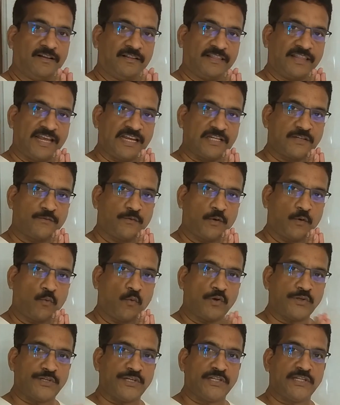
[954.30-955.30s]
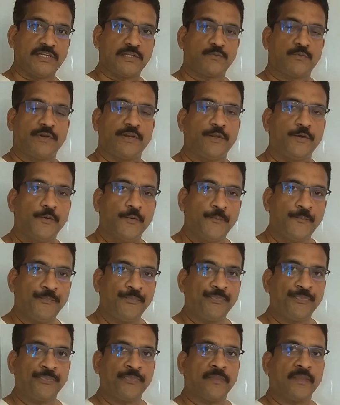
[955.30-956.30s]
Thanks for watching this video.
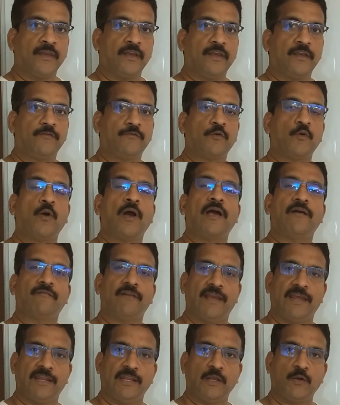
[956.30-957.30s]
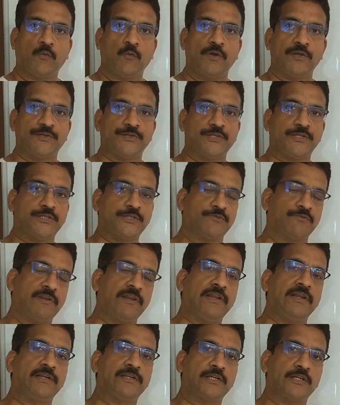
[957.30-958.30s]
If you have any questions
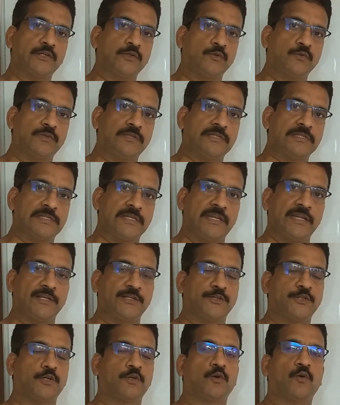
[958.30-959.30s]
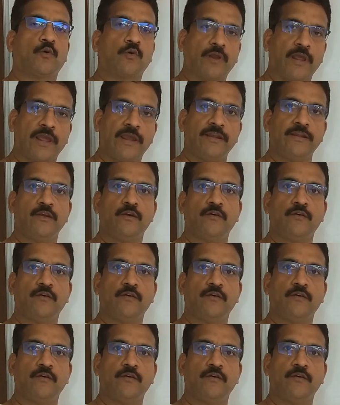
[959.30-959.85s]
related to this lecture or any